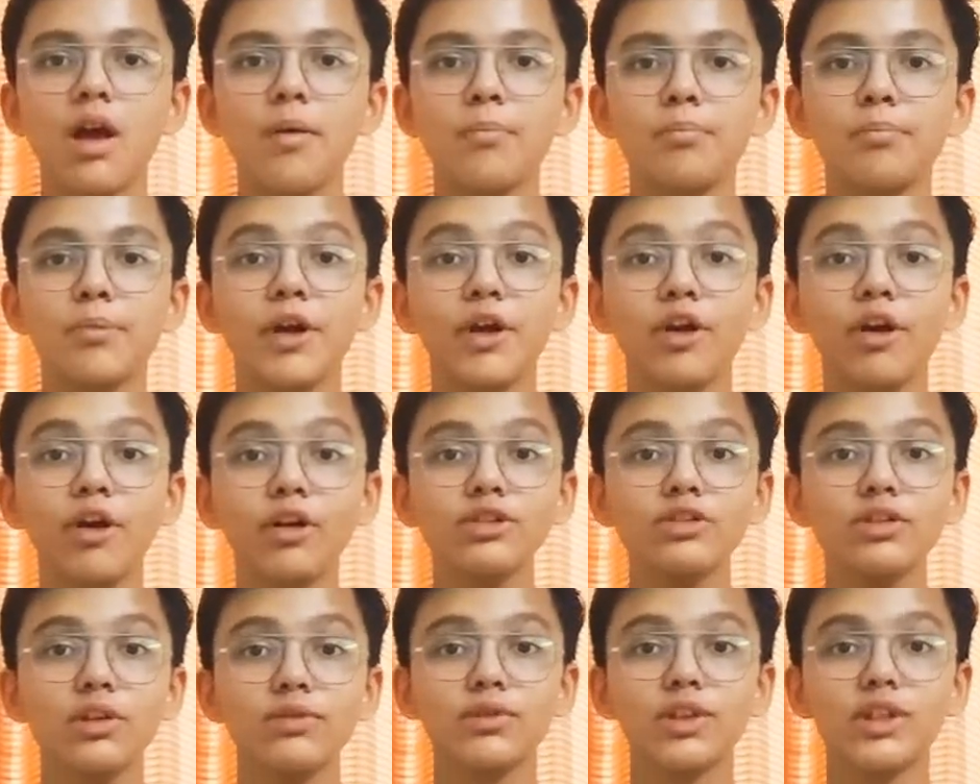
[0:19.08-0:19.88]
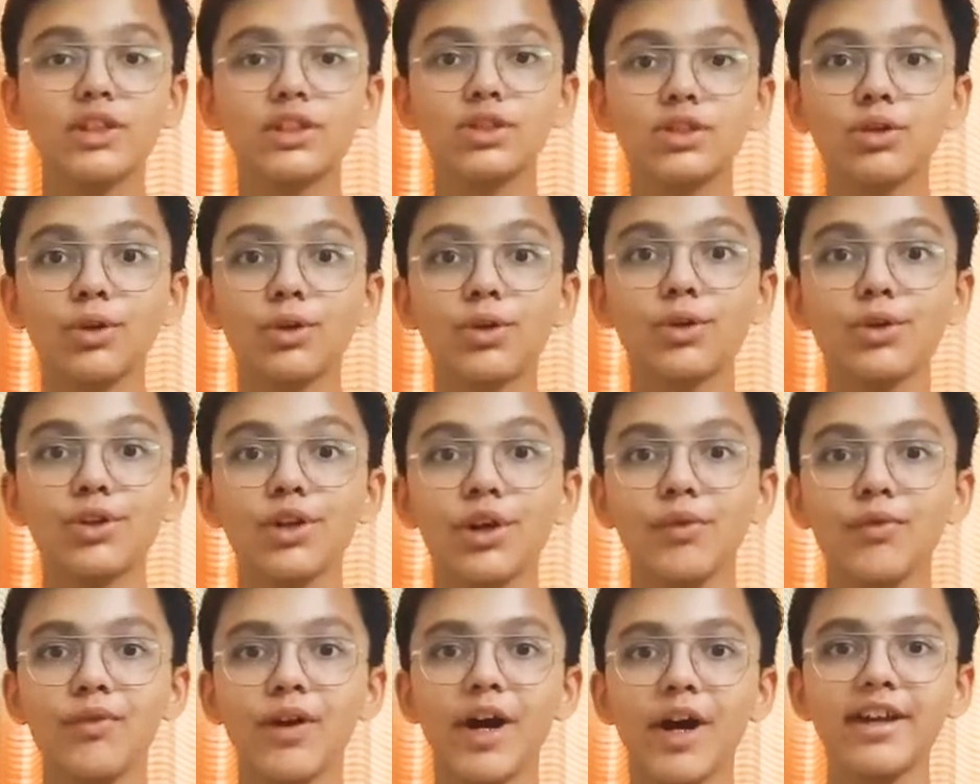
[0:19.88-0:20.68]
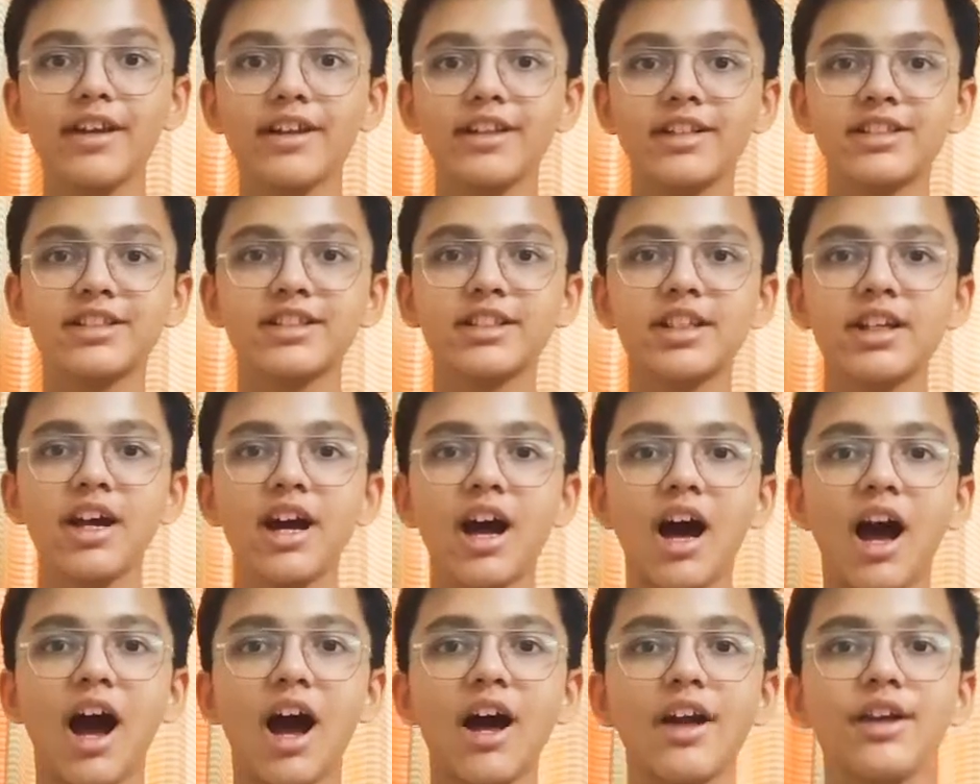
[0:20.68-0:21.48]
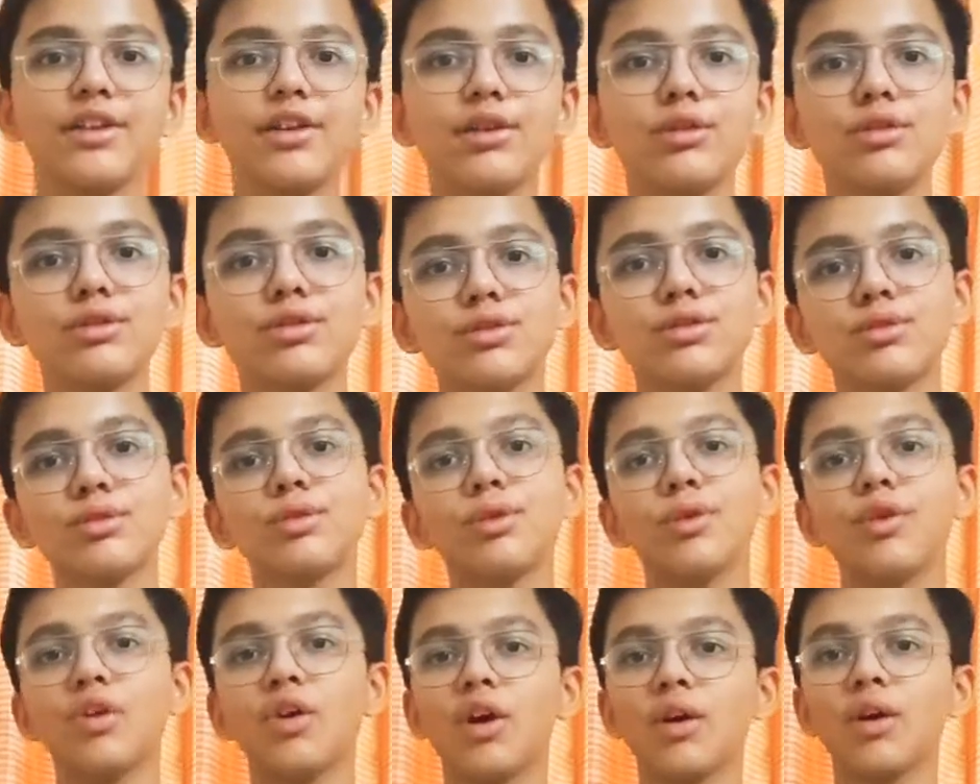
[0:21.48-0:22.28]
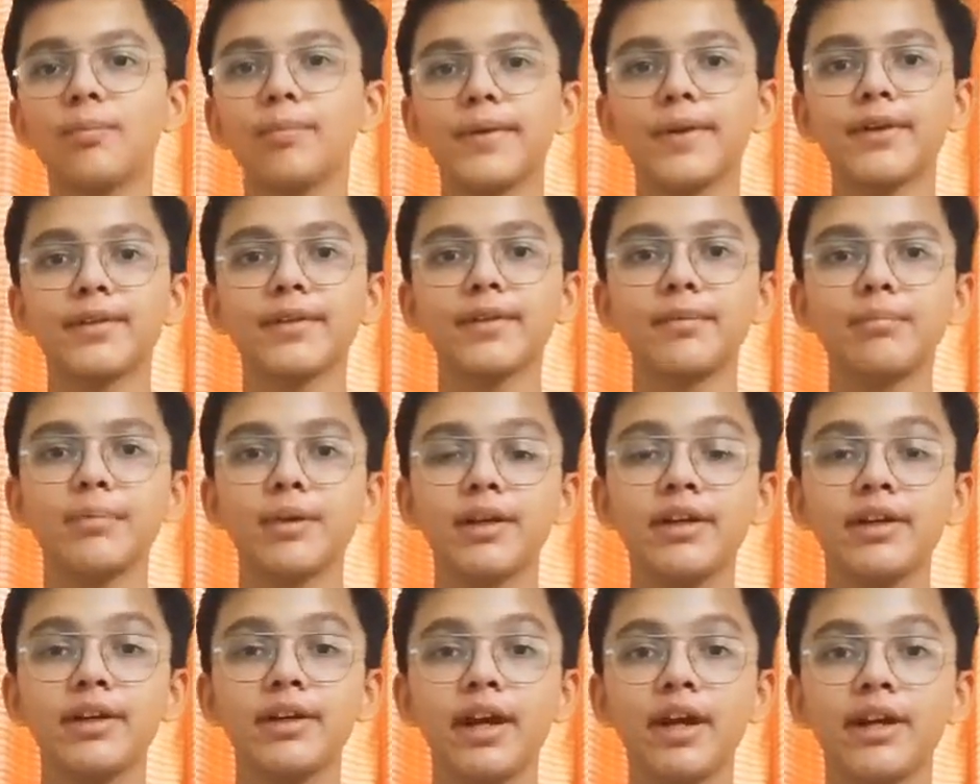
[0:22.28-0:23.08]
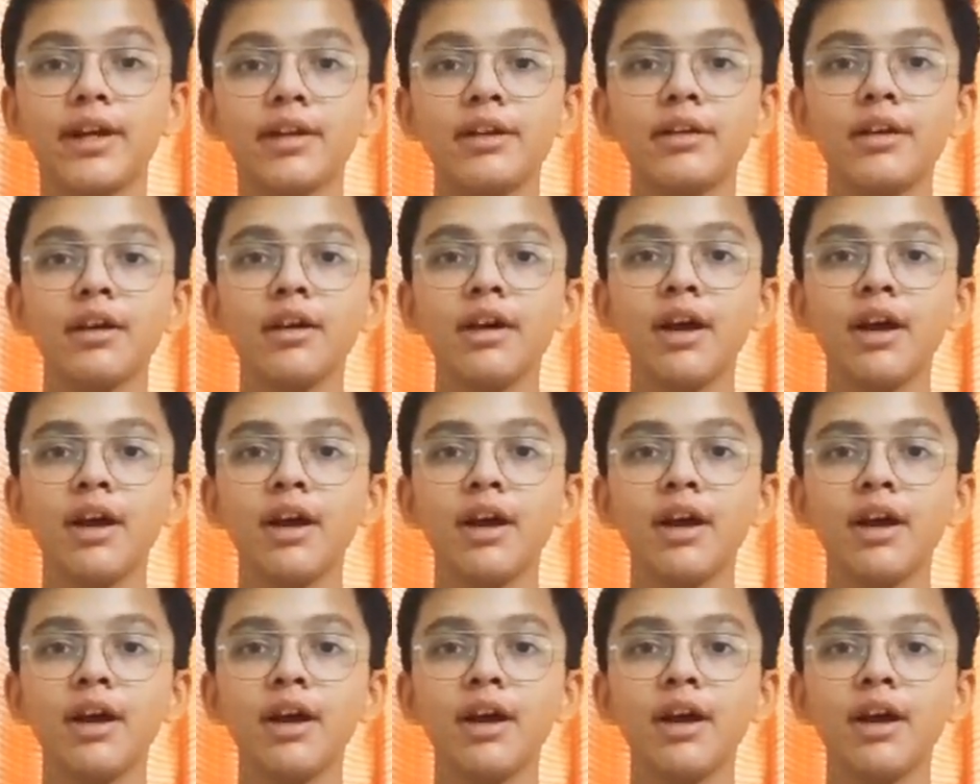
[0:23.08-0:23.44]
Because of this coronavirus, I used to go up in the midnight,